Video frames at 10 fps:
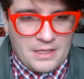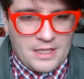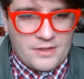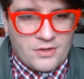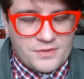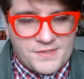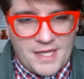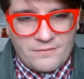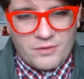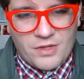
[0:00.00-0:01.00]
and there are
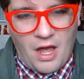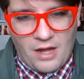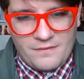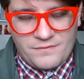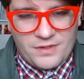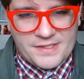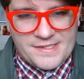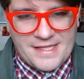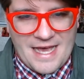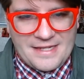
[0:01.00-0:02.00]
several conflicts
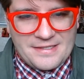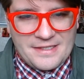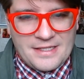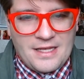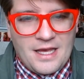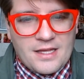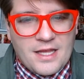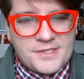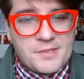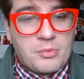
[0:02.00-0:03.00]
that
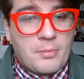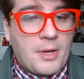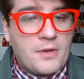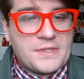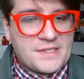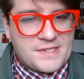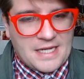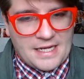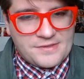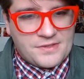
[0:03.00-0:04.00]
Augustine proposes and
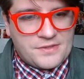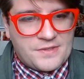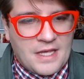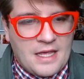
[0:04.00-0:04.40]
answers,